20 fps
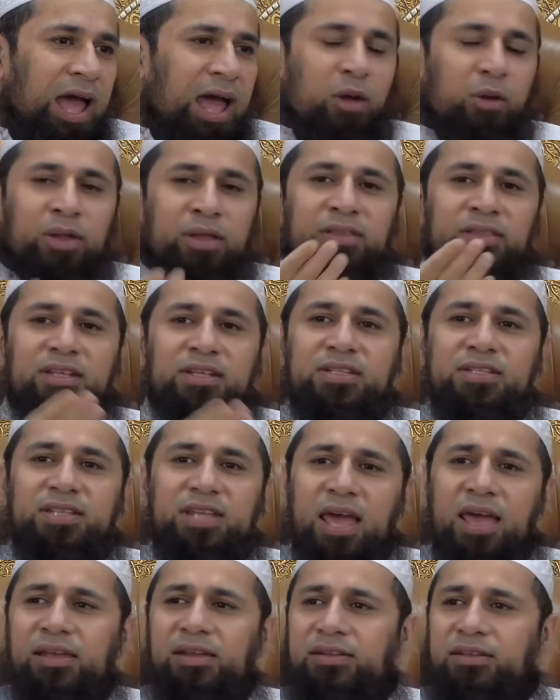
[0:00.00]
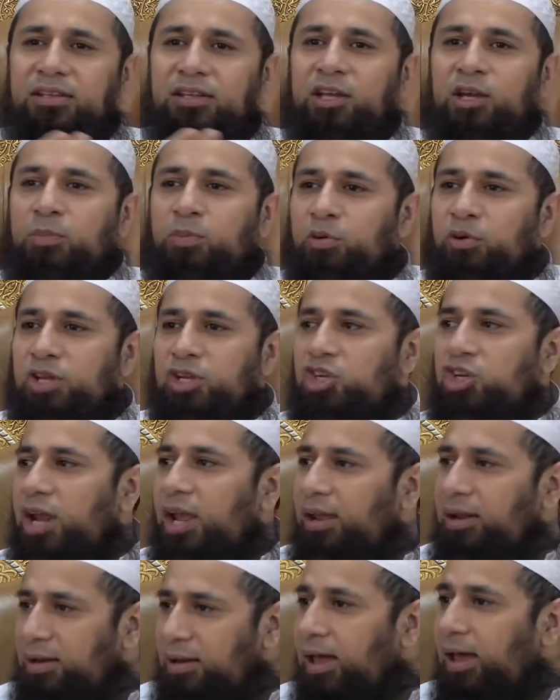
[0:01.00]
how can the dead
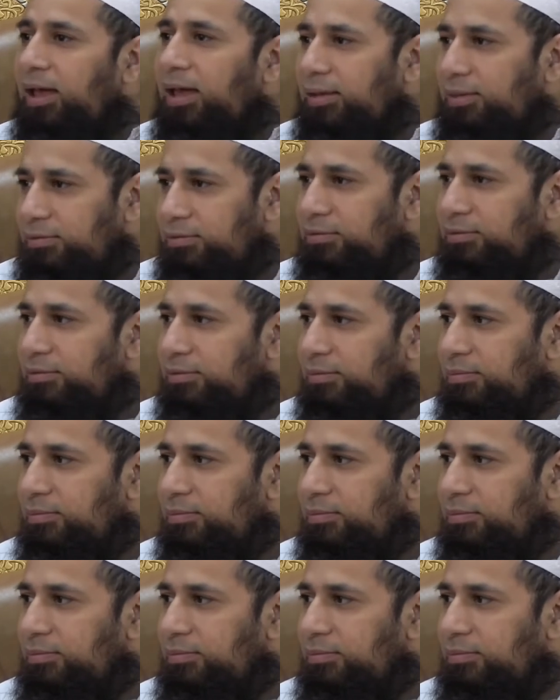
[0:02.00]
appreciate life?